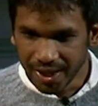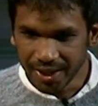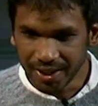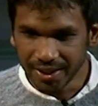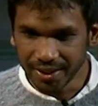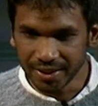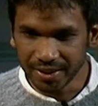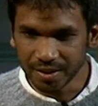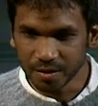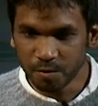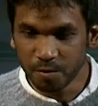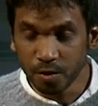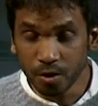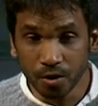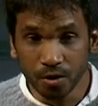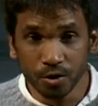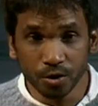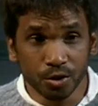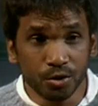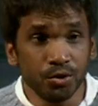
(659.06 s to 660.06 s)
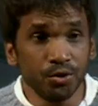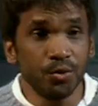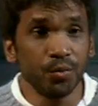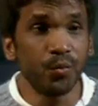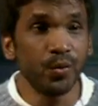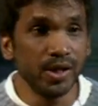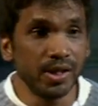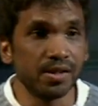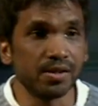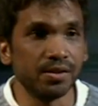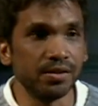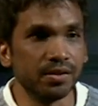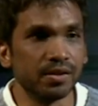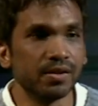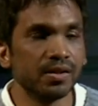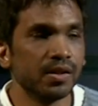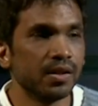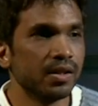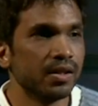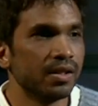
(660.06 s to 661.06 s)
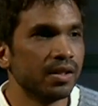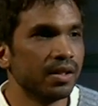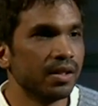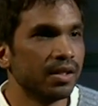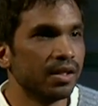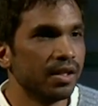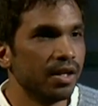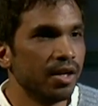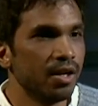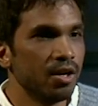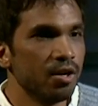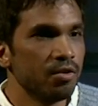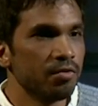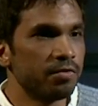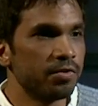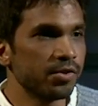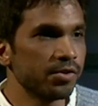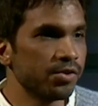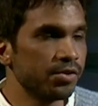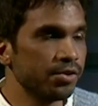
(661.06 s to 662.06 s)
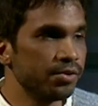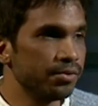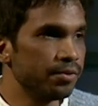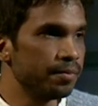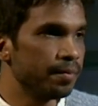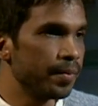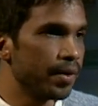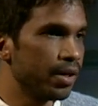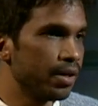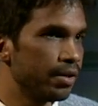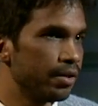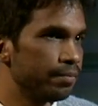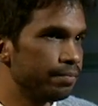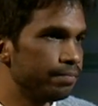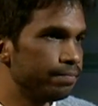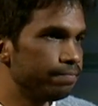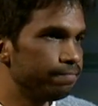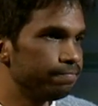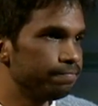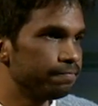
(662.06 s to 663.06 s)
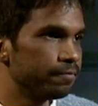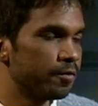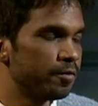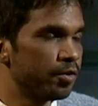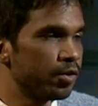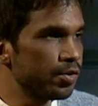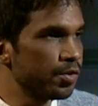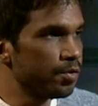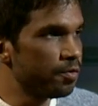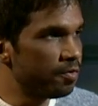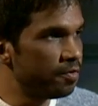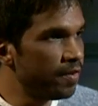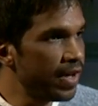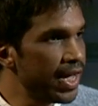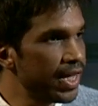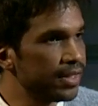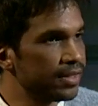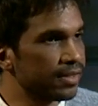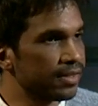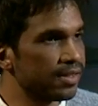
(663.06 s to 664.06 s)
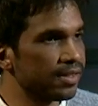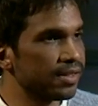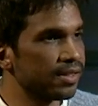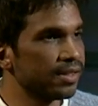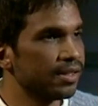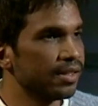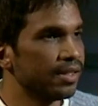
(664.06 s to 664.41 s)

and for a good reason. For the, um, for the fans,